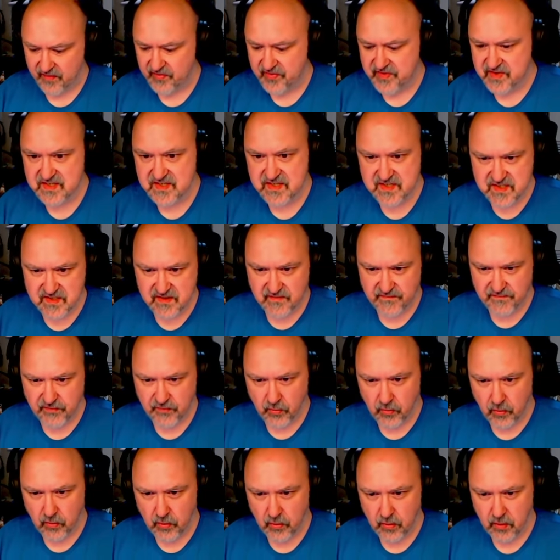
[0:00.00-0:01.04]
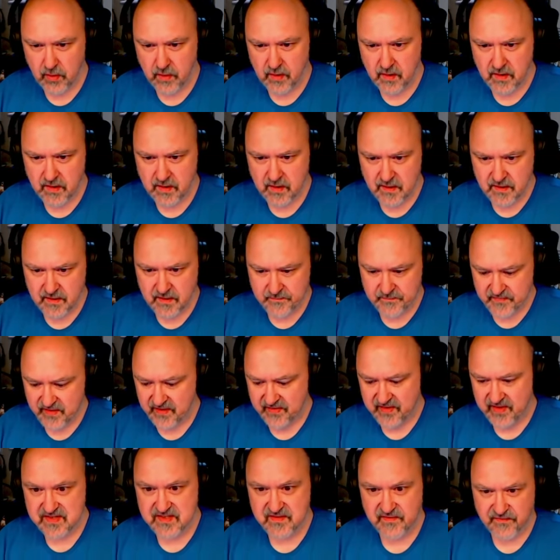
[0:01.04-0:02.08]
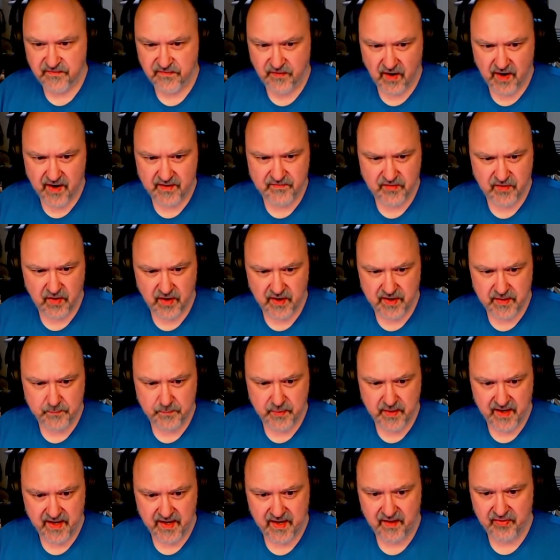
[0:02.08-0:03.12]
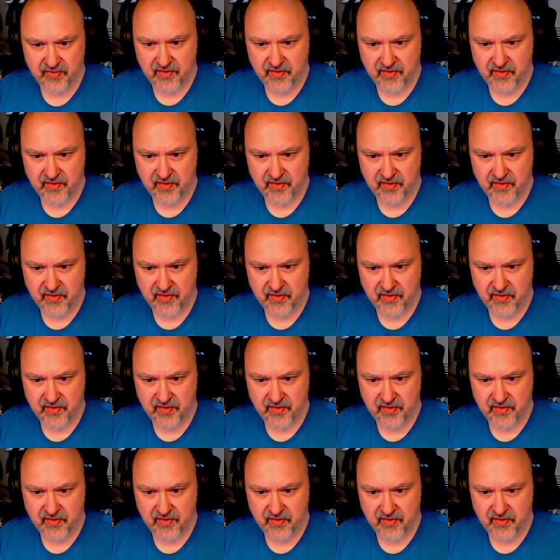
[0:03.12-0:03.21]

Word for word: This is the four and that's a five, nine pair.